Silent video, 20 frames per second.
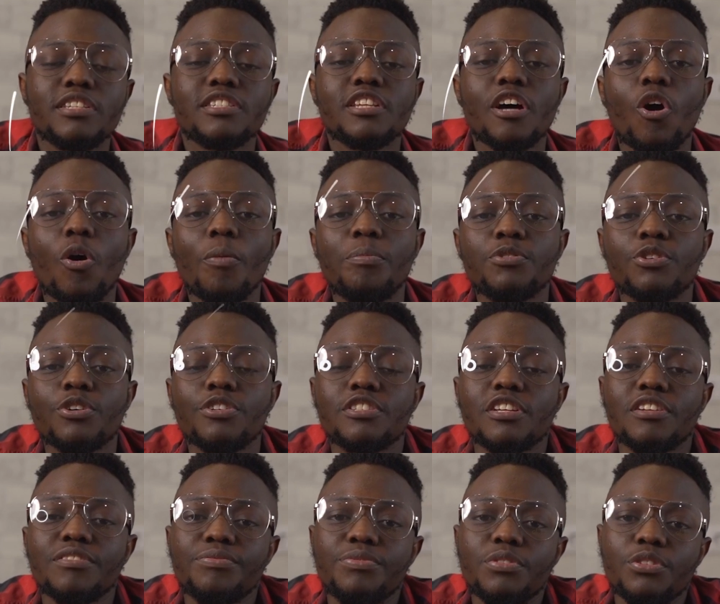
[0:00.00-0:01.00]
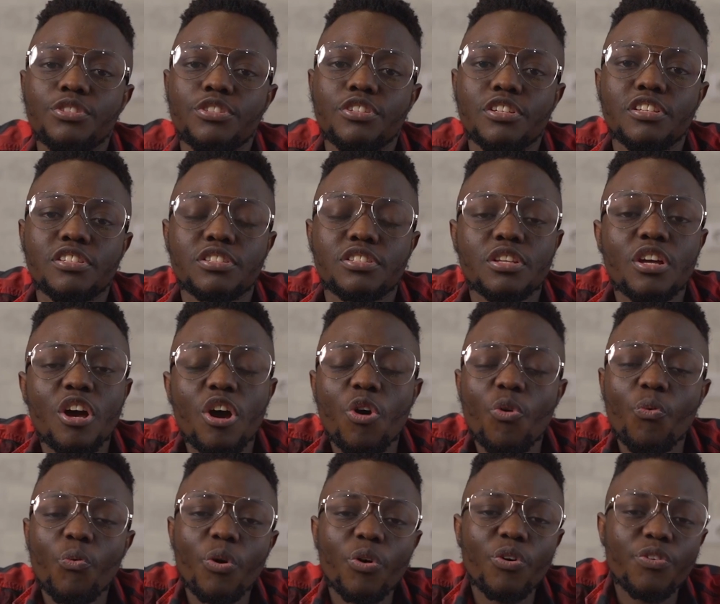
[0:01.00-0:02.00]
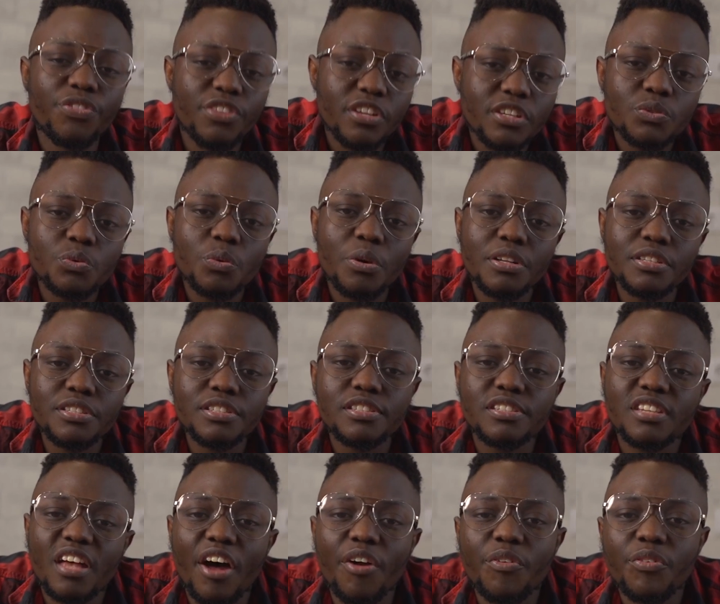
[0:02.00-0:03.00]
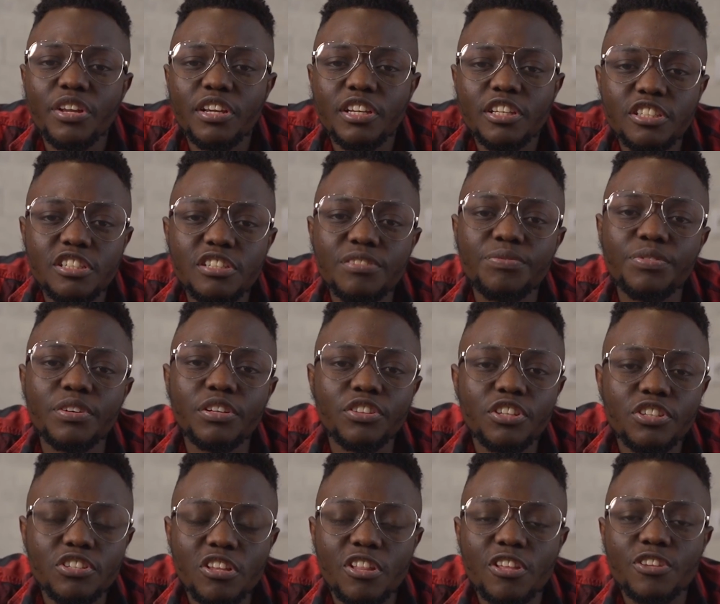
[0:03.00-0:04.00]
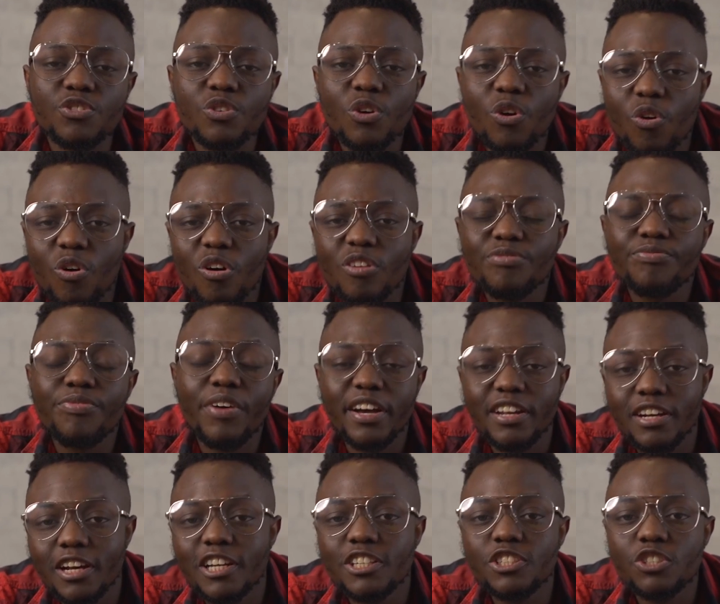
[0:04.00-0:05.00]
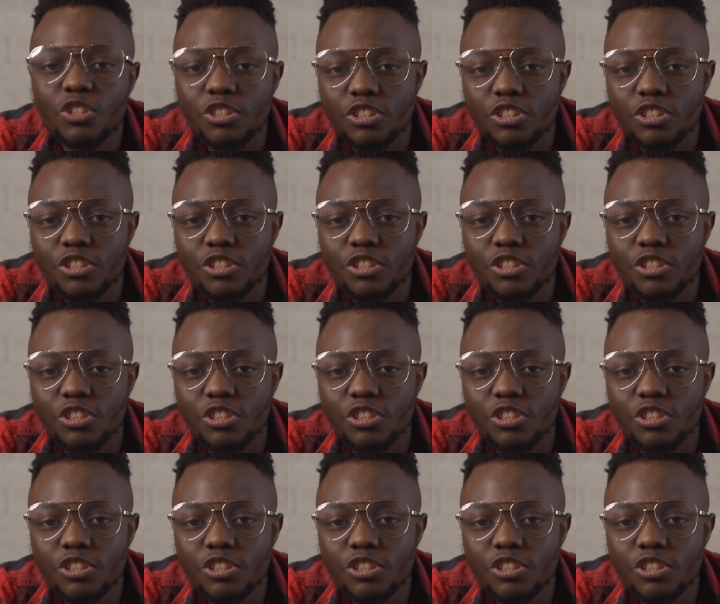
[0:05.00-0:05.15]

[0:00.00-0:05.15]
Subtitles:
are options and futures. Well, these ones are really different. These are the so-called financial